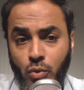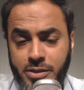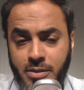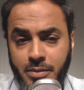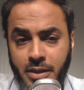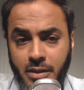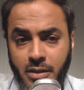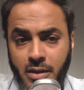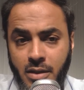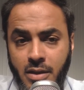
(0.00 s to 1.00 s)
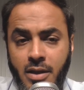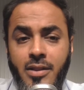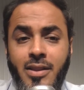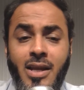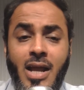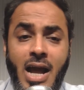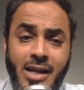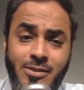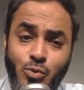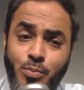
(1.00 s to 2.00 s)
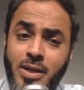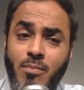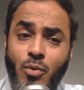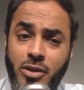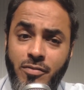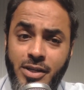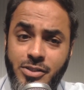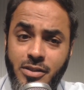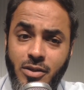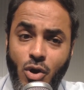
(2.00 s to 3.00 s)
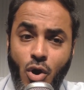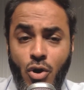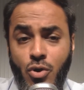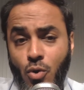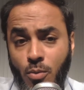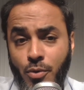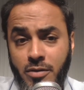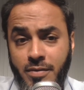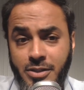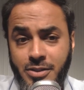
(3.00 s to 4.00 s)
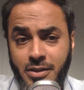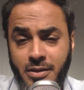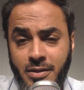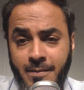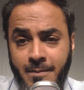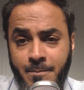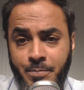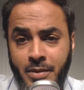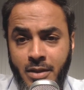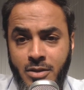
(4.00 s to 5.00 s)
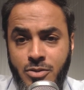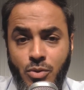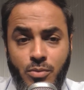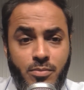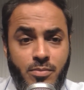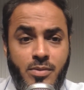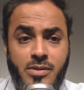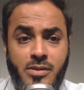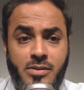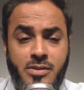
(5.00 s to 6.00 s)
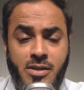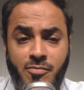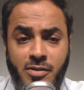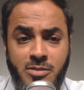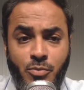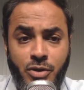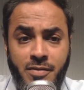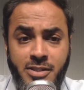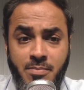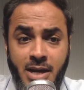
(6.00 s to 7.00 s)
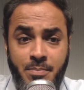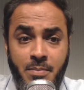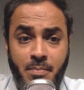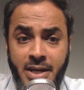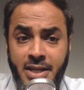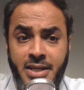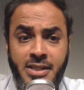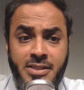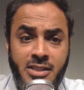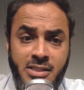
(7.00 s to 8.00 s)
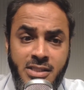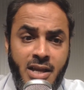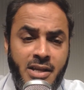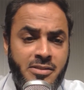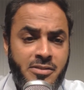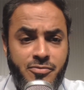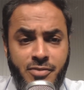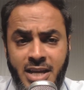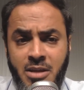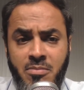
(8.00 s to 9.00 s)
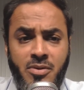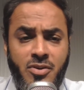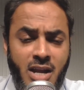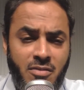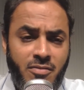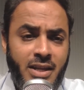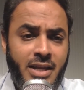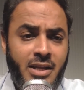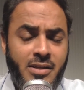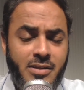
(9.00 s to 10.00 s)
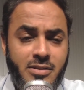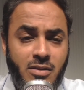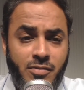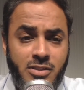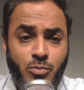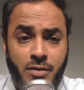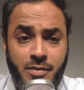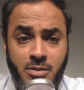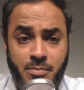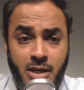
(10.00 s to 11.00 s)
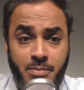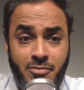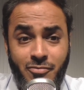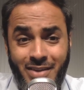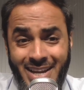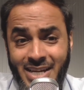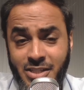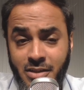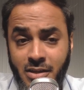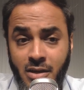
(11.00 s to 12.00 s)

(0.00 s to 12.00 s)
doing something, there has to be a motivation or no motivation. Mm-hmm. So someone's motivation might be money, success, fame, traveling. Someone's motivation might be faith.